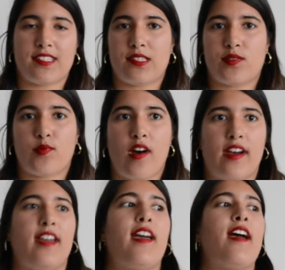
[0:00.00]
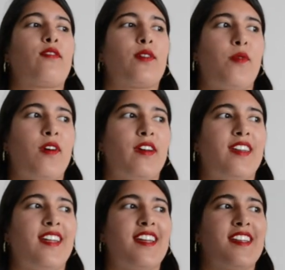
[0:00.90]
This is why everyone
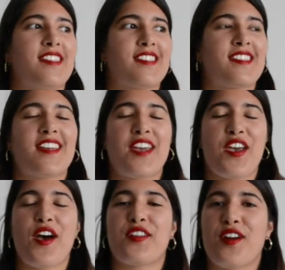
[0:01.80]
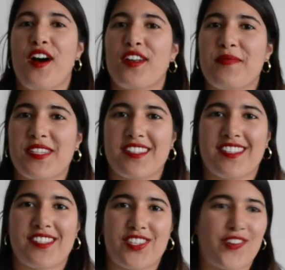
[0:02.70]
is anonymous in
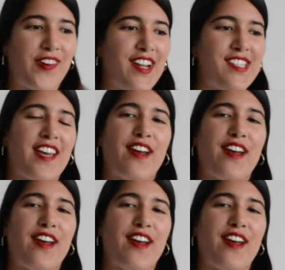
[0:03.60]
these stories.